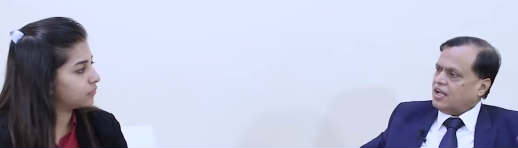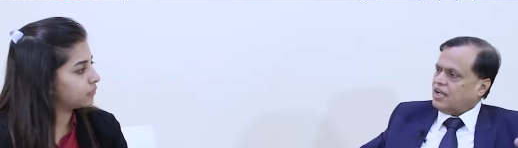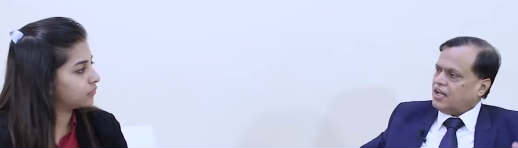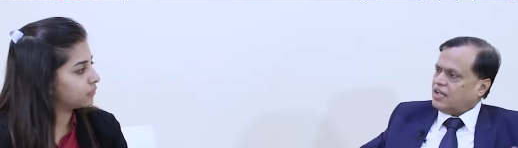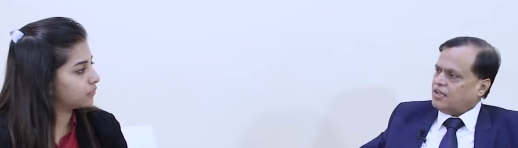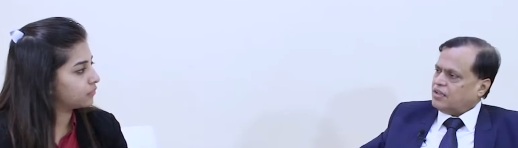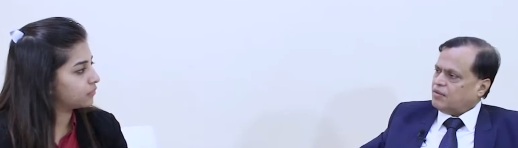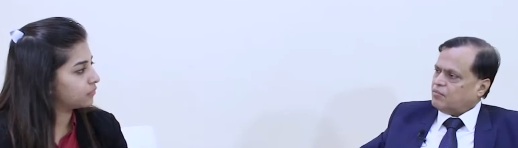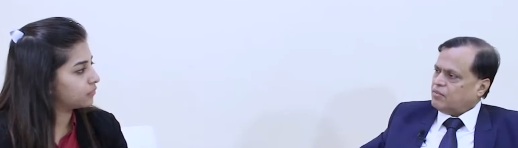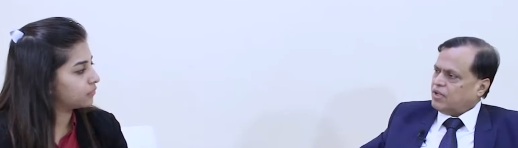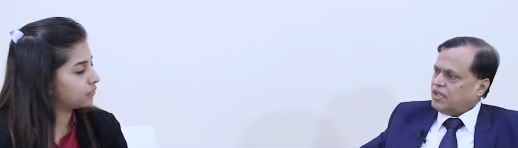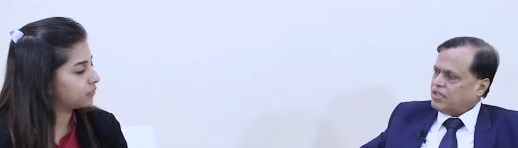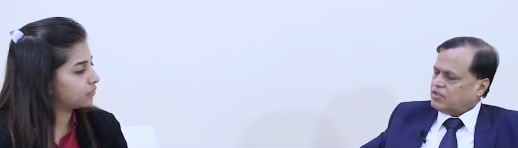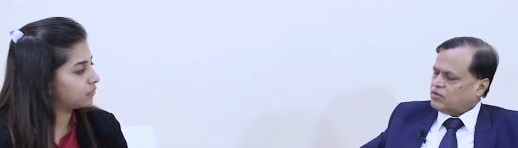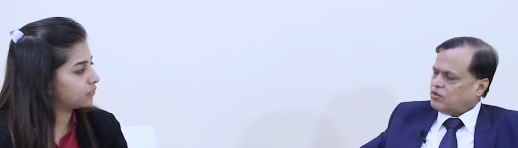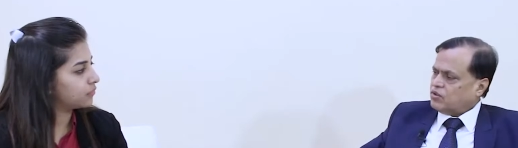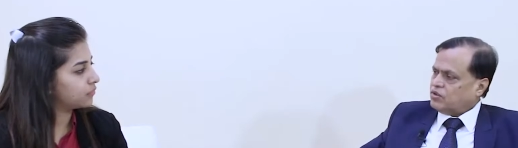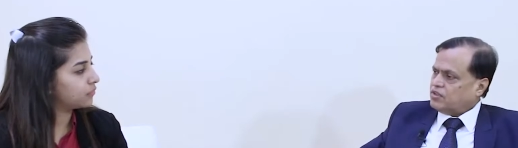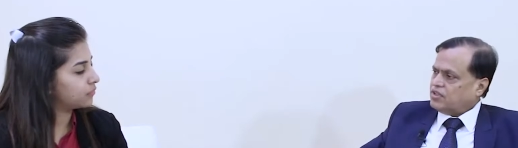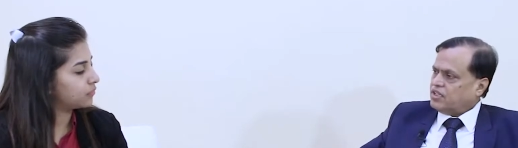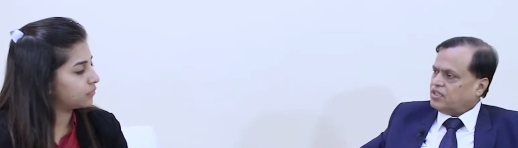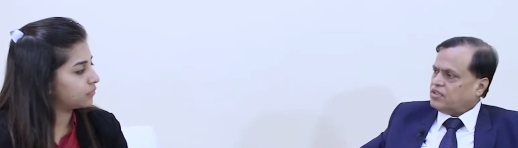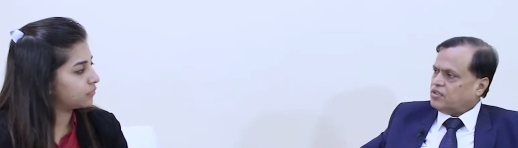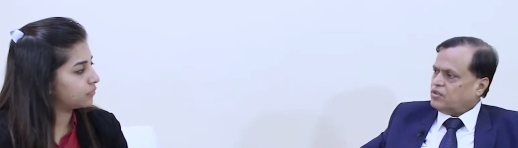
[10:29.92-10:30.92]
Speaker 1: and based
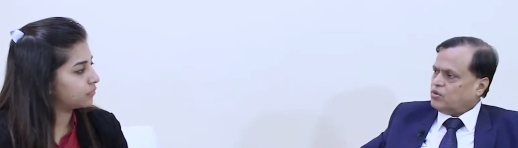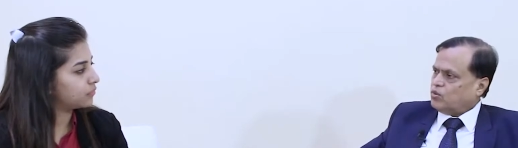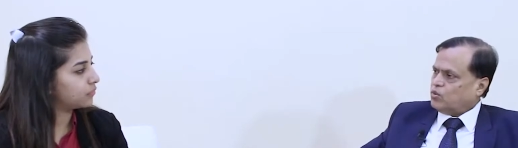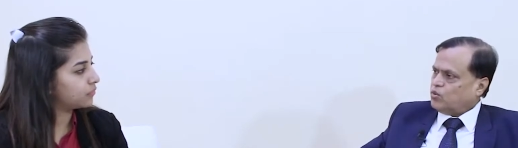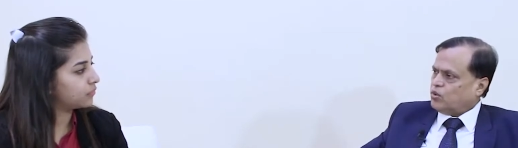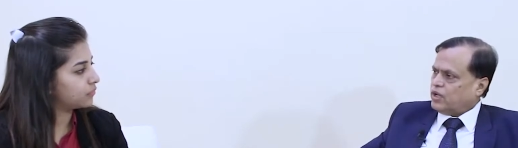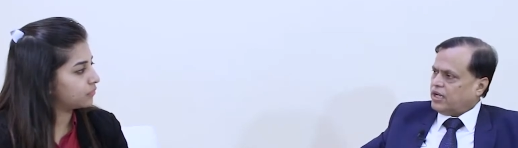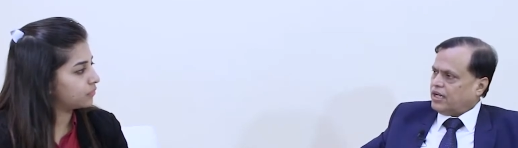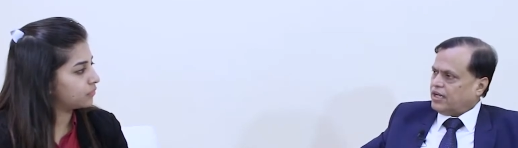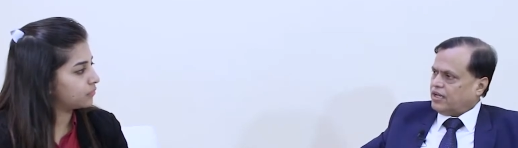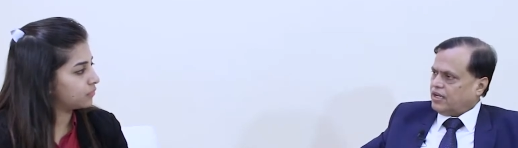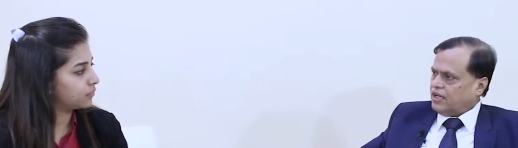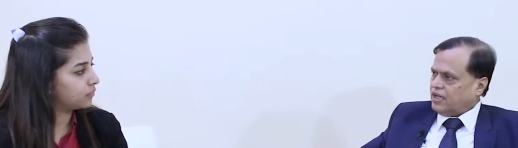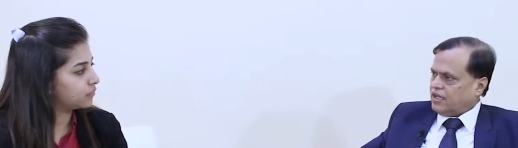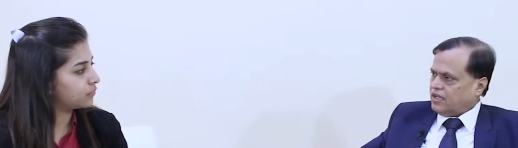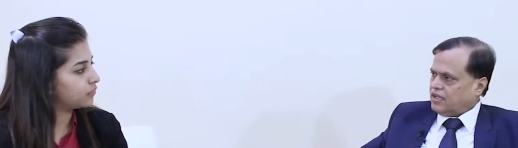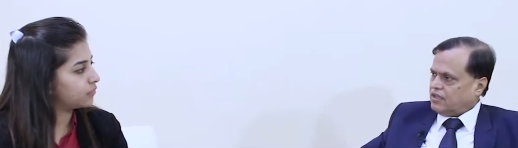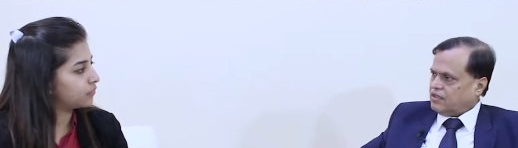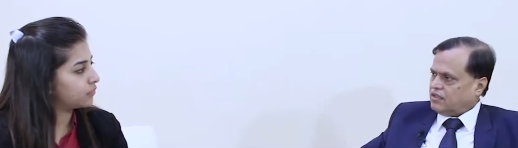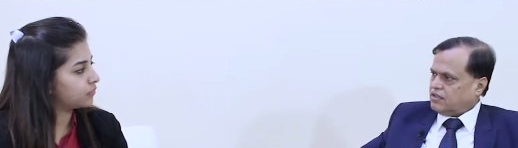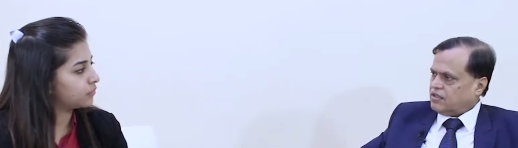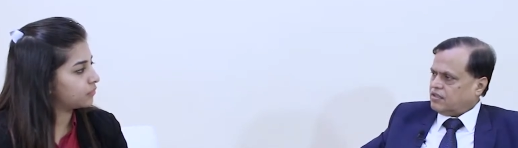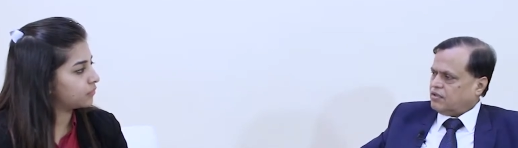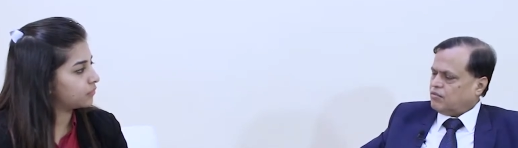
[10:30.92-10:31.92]
on these new
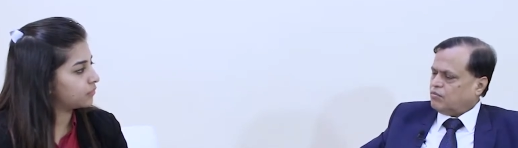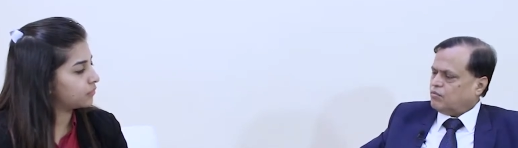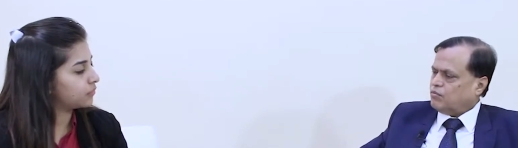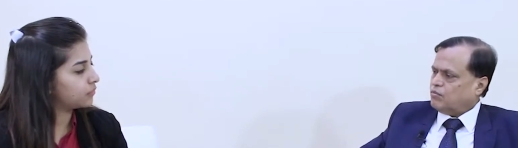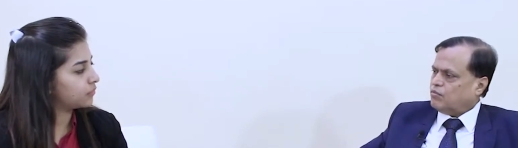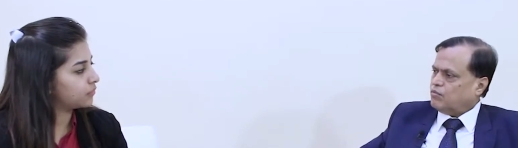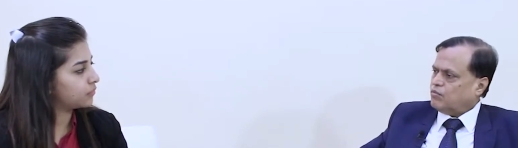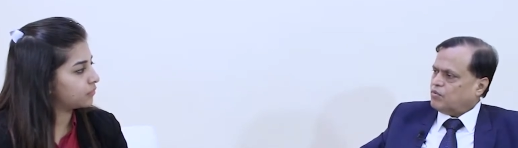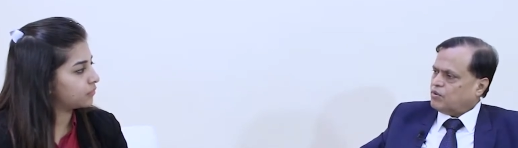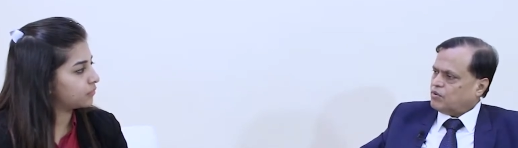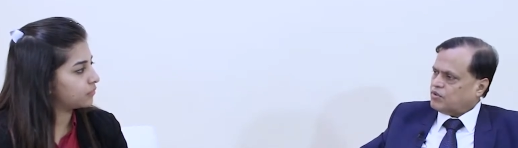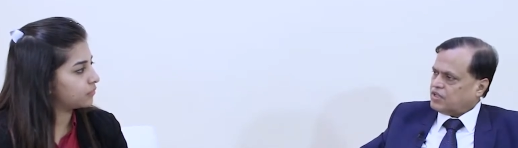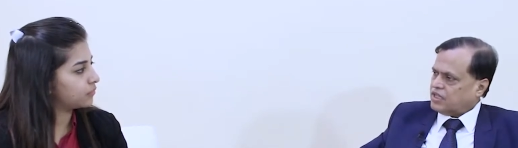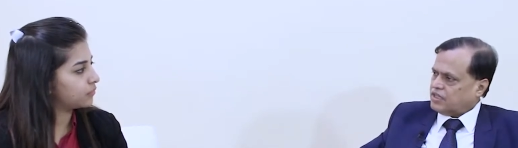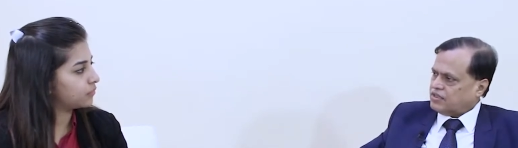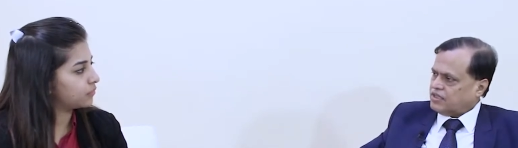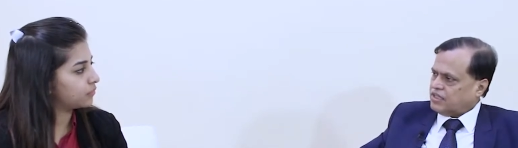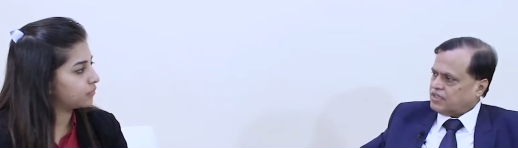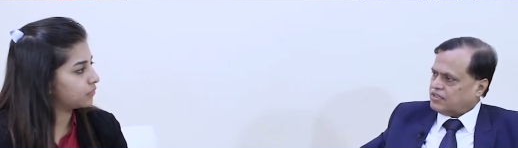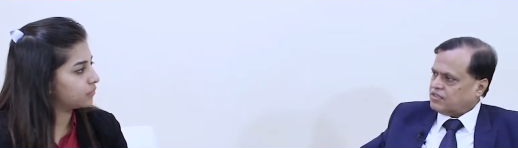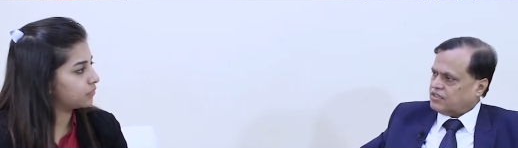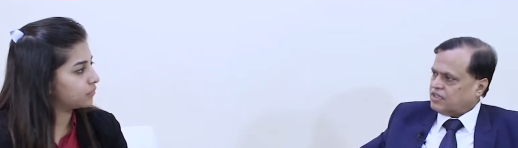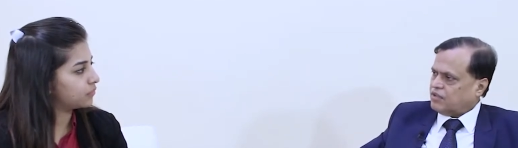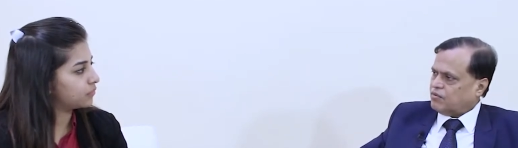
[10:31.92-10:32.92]
guidelines
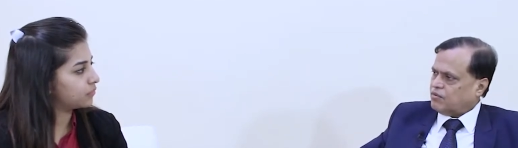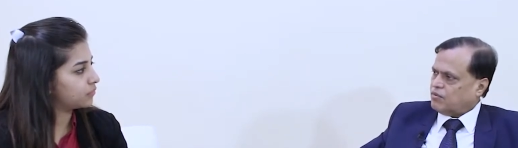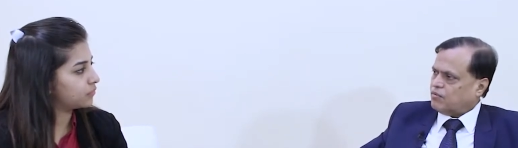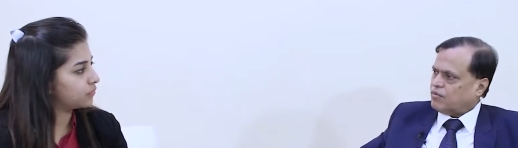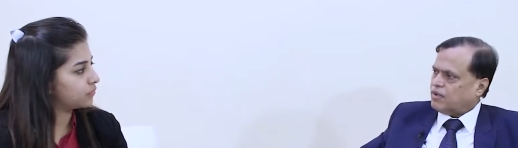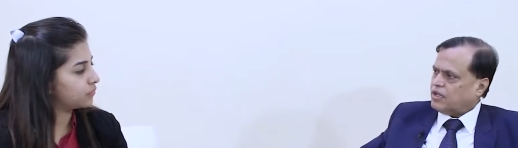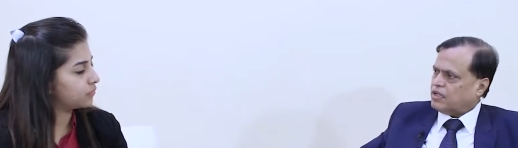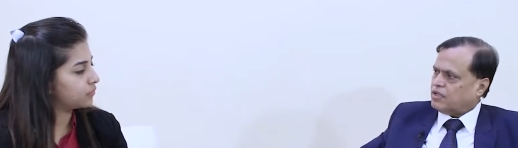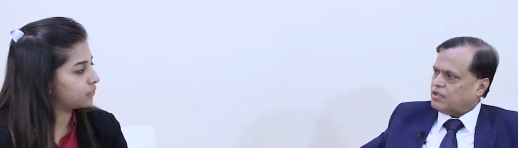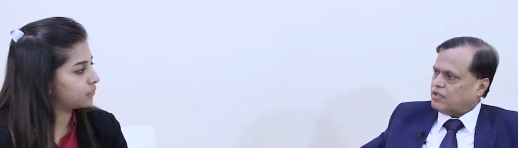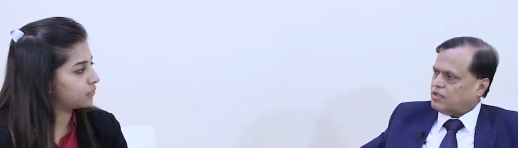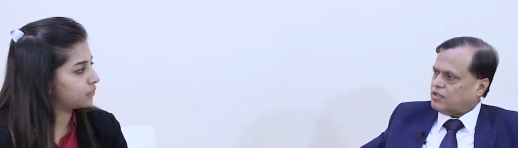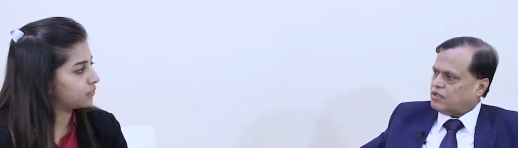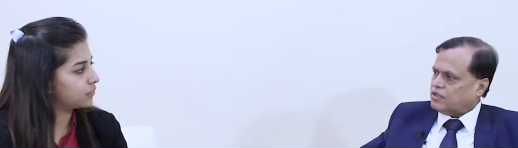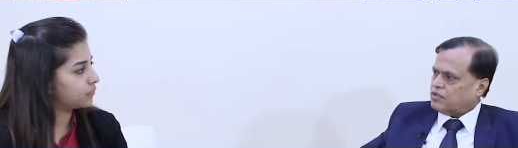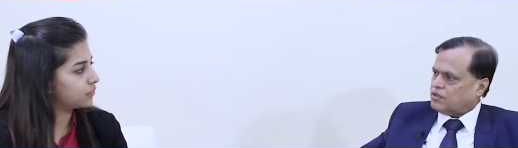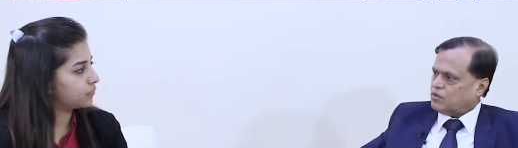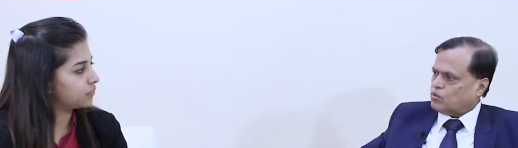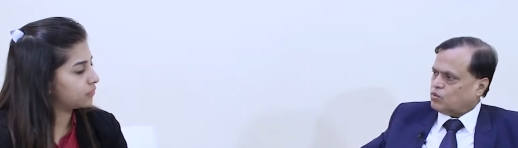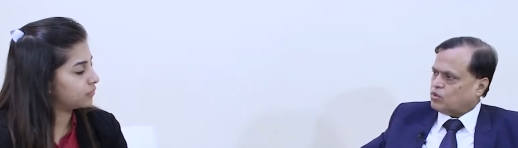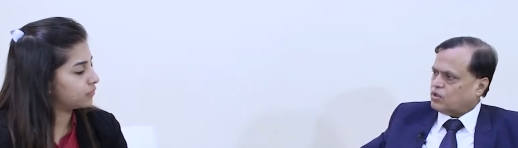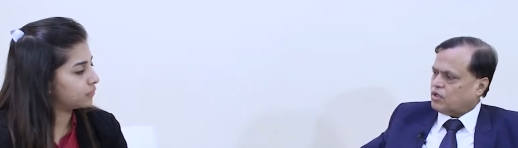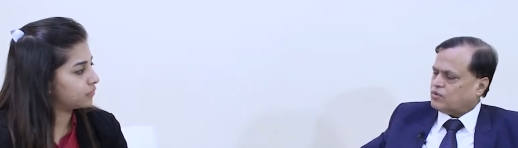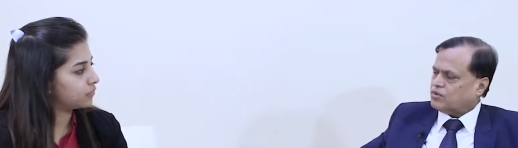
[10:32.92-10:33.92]
suggested by this
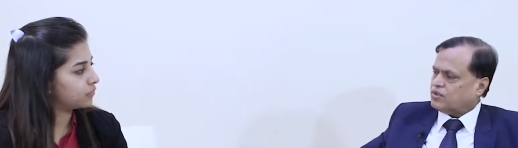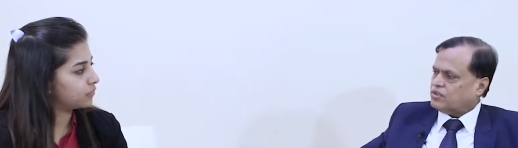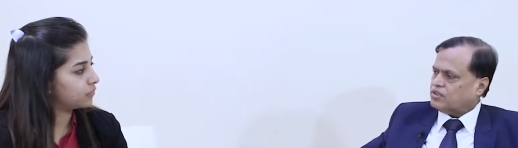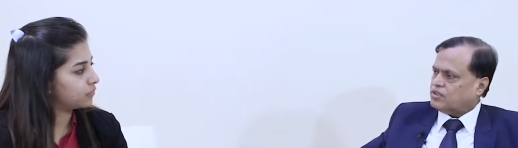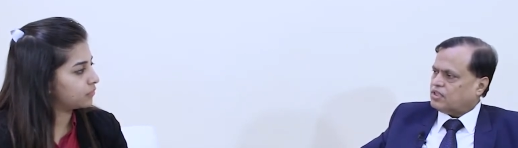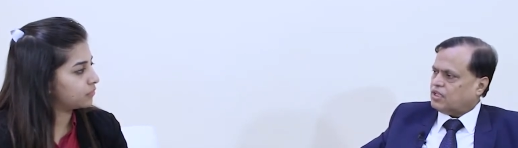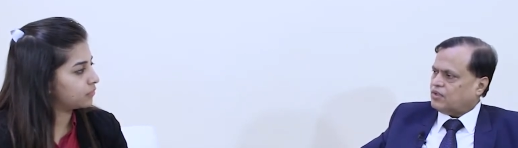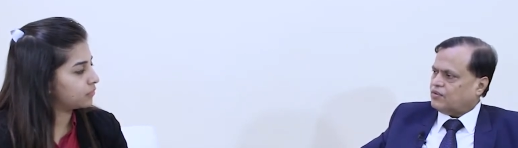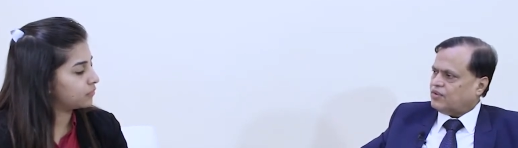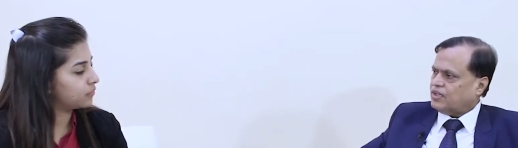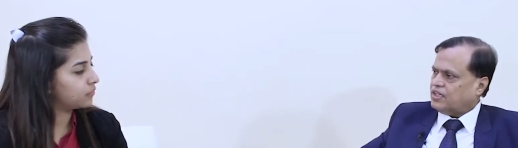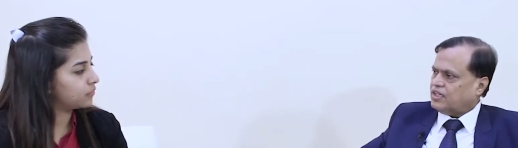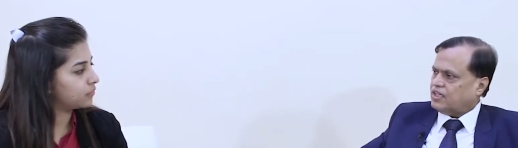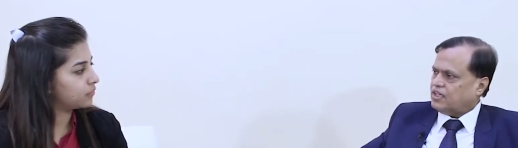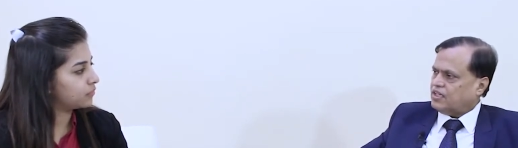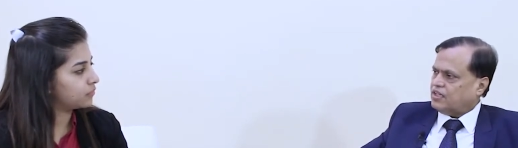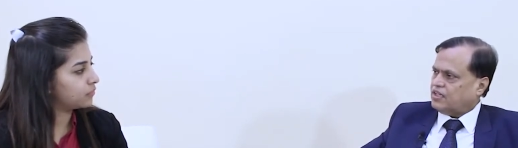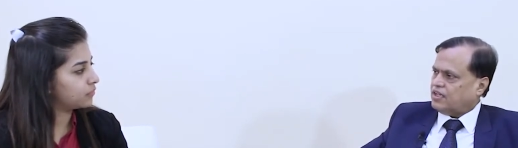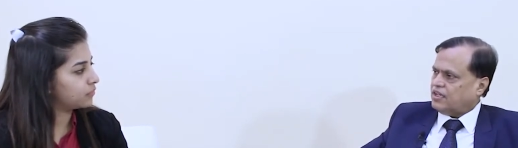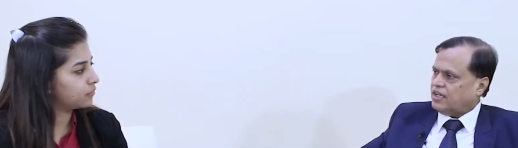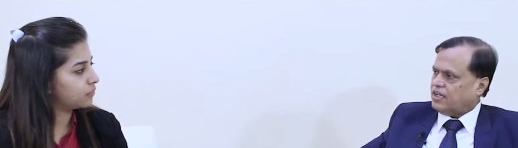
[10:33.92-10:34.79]
two thousand seventeen